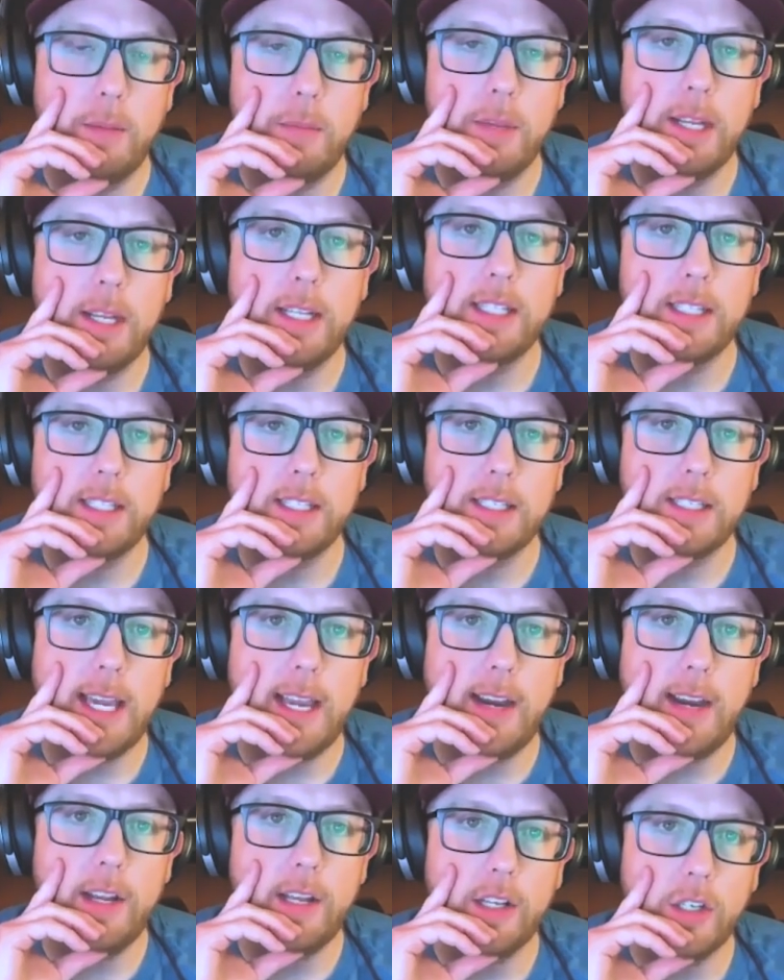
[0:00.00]
i mean it's
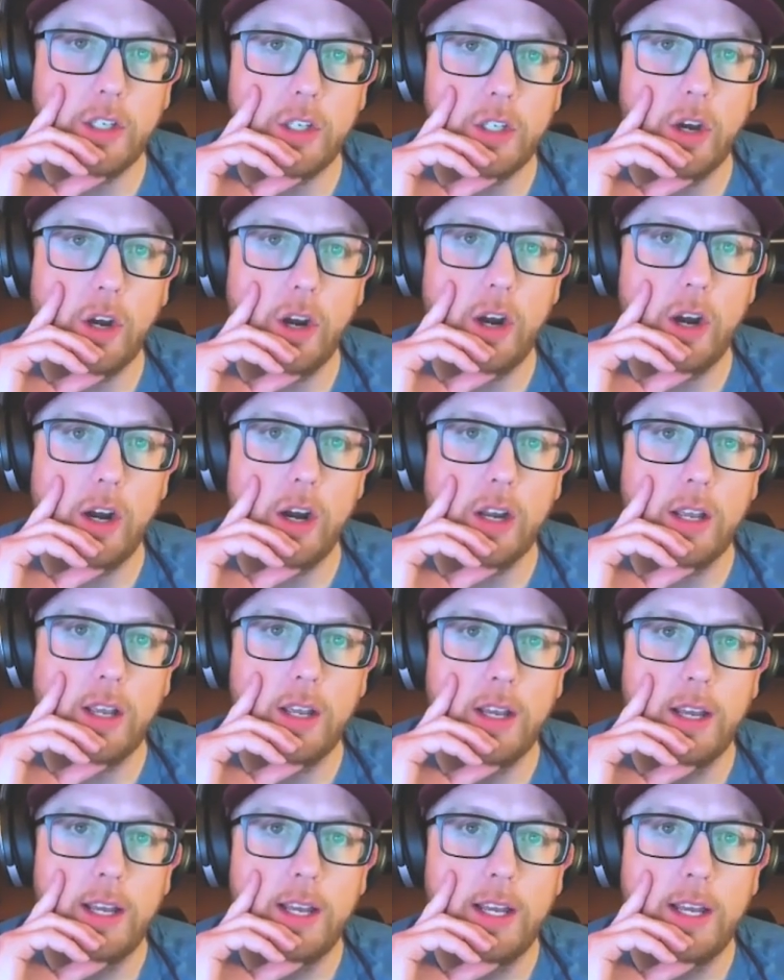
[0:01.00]
scary and dark